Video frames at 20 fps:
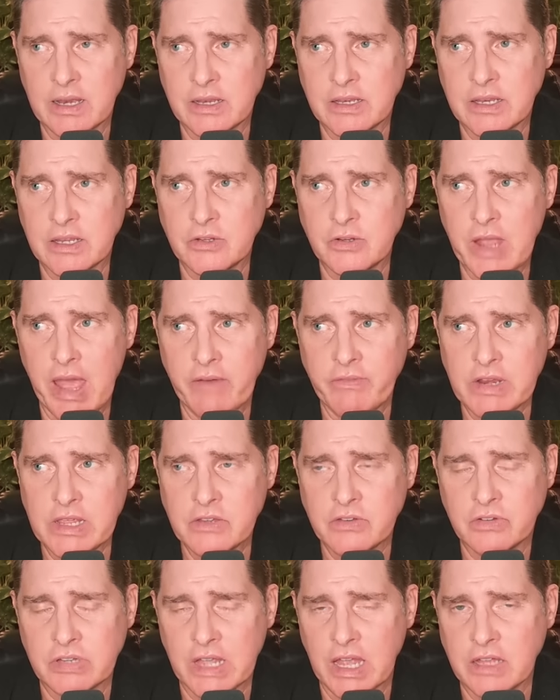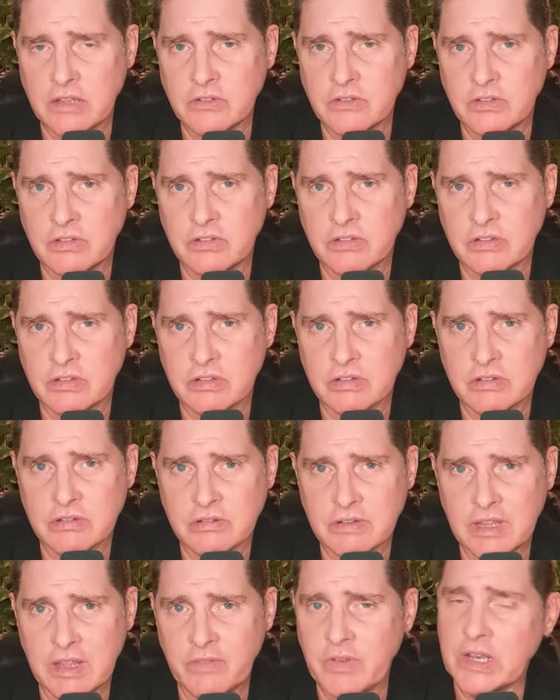did you have any sense,
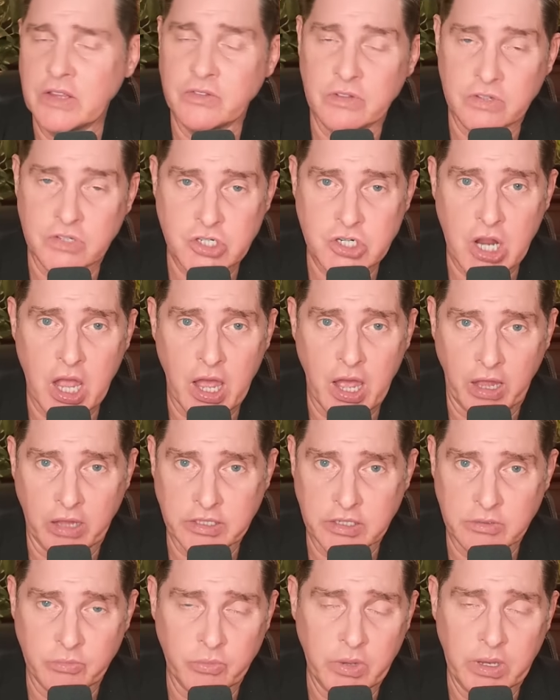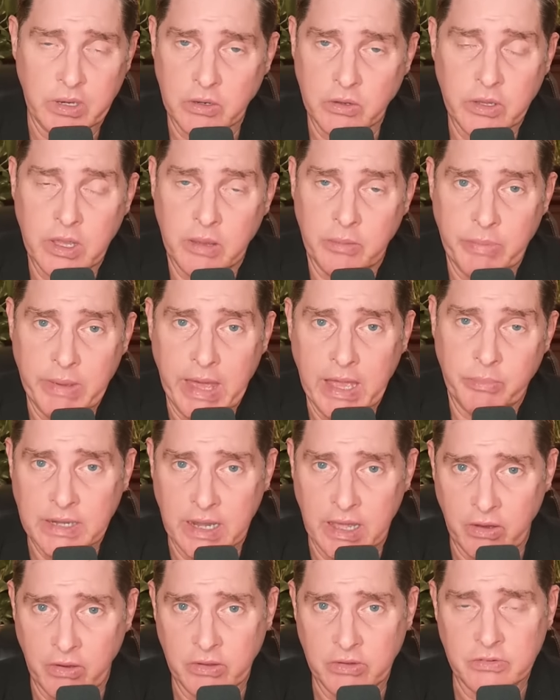even as a child, and, looking back
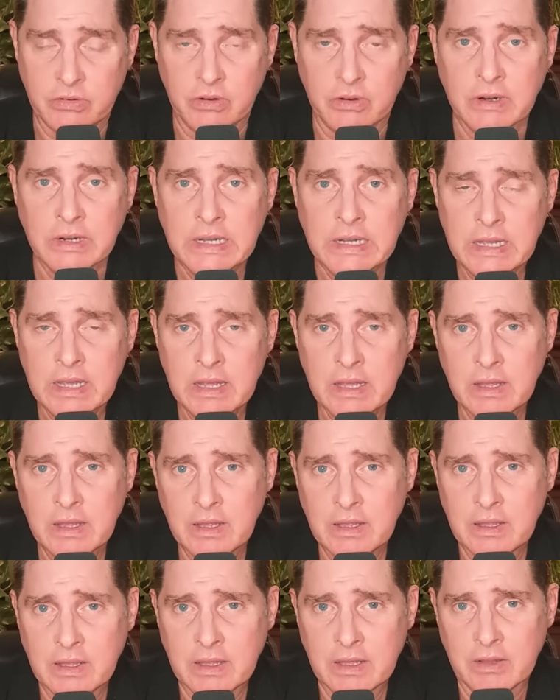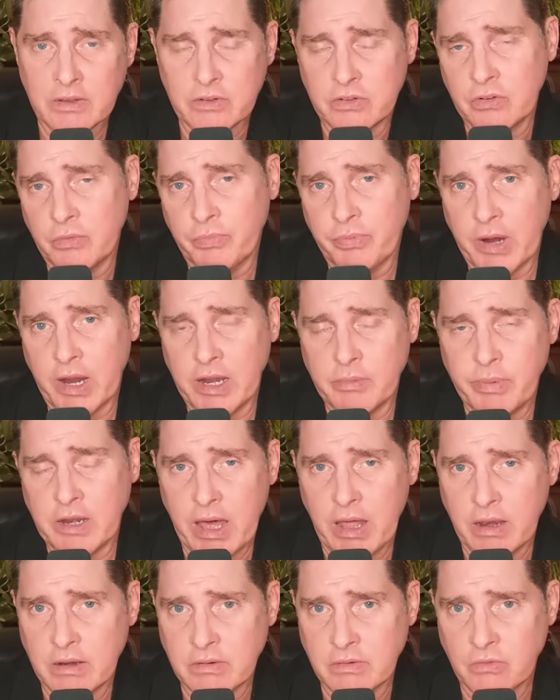now as you're as you prayed
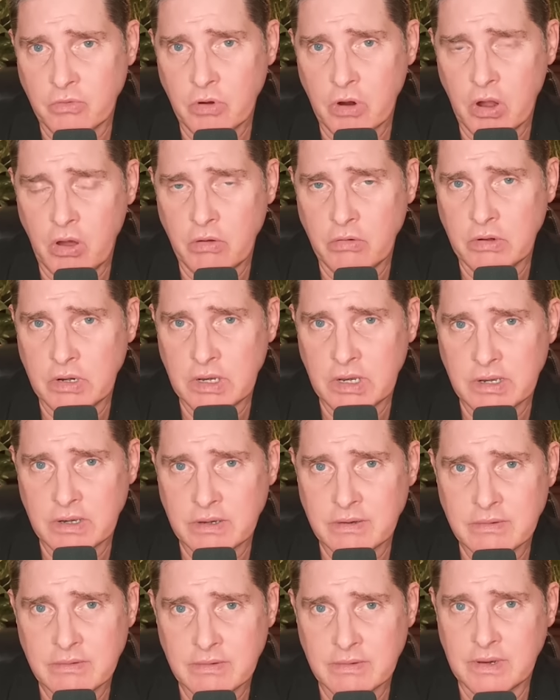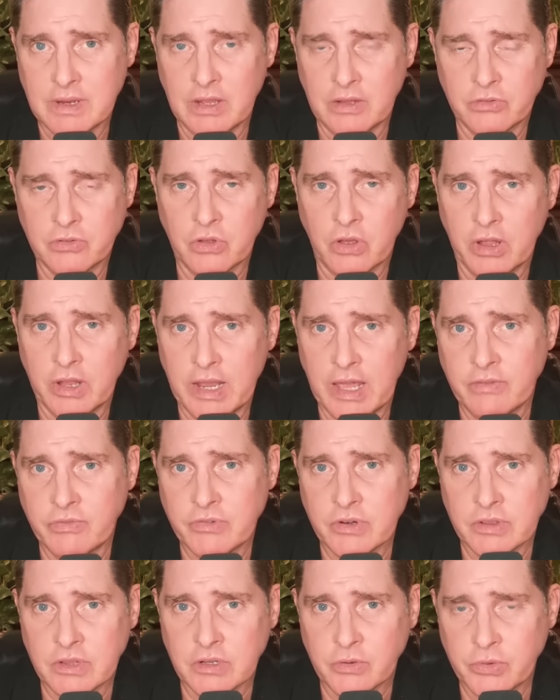about it and grown and and sought
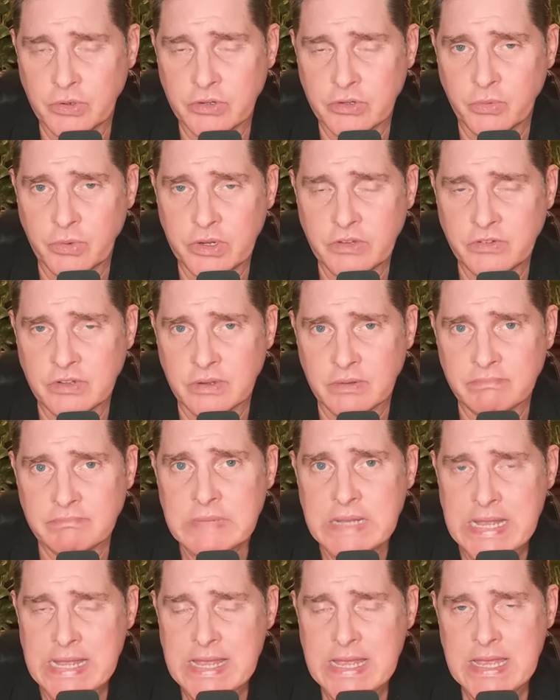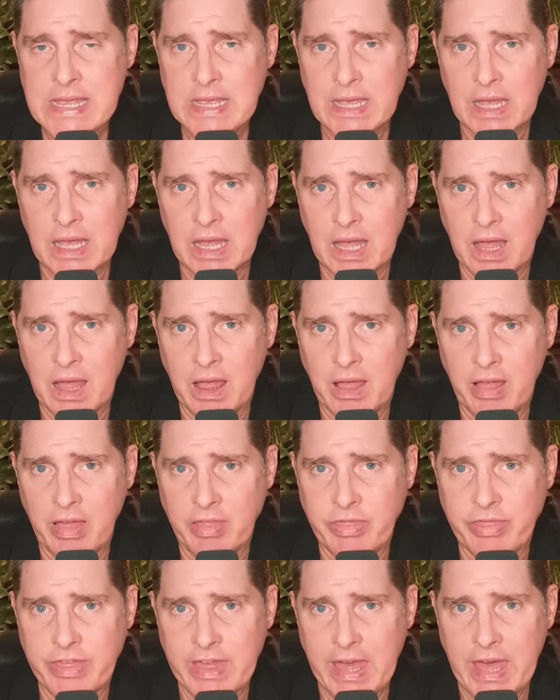after the Lord's wisdom, uh,
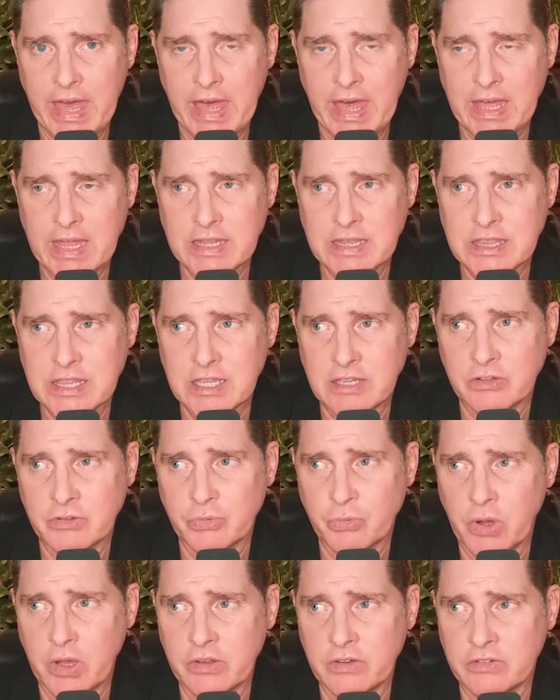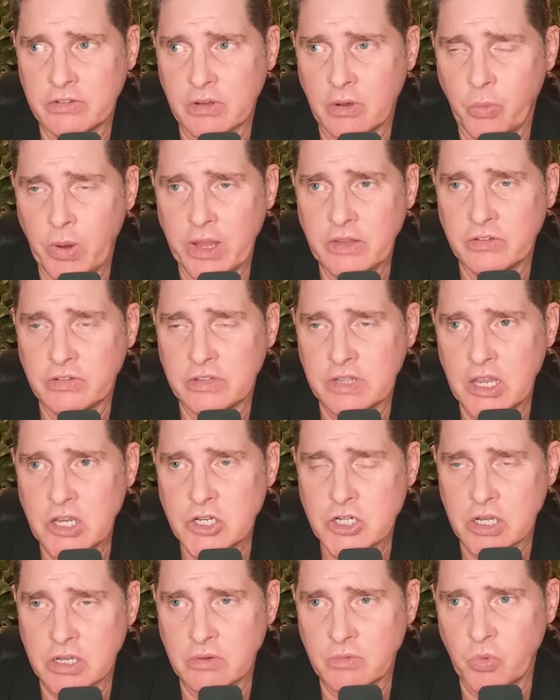that this was a way
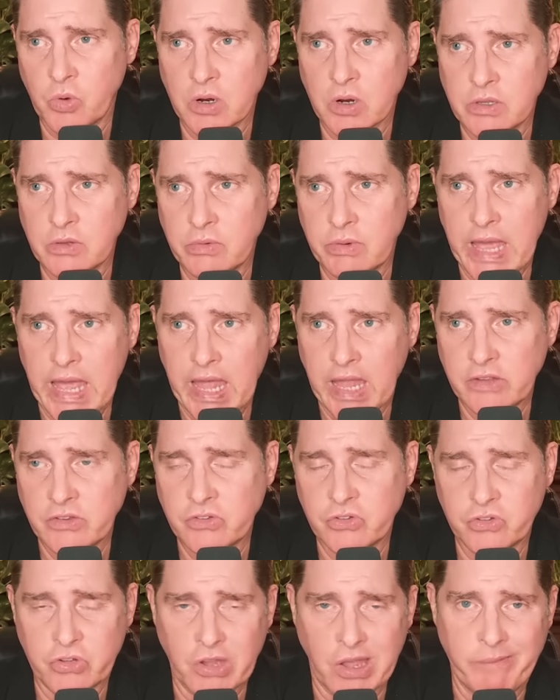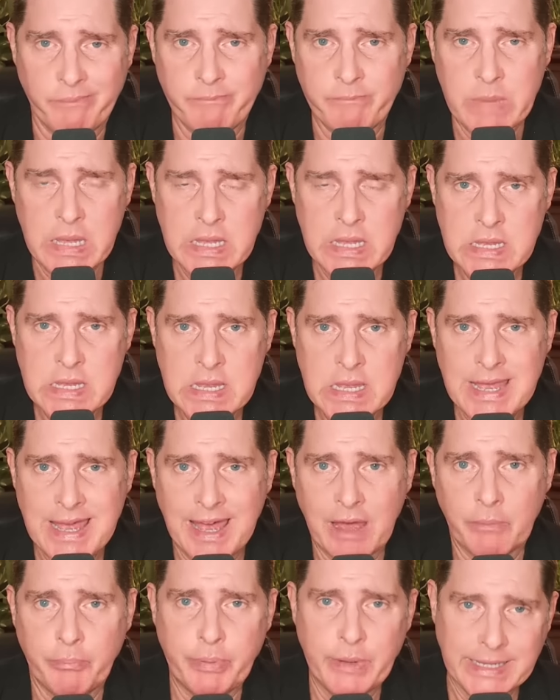station where you had some
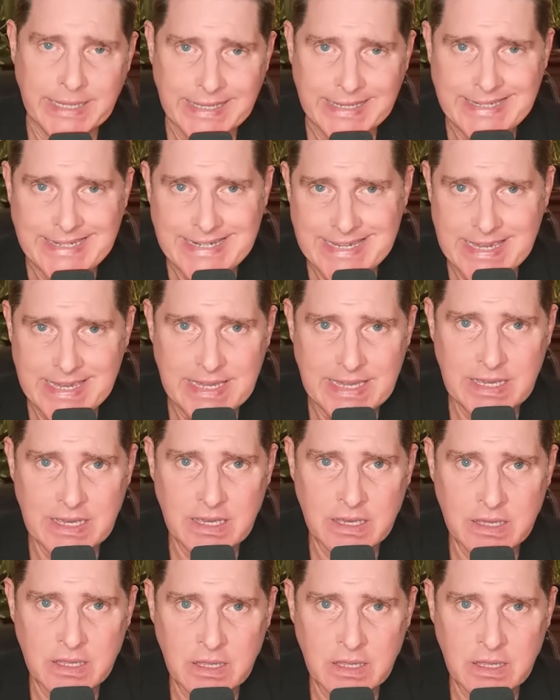ability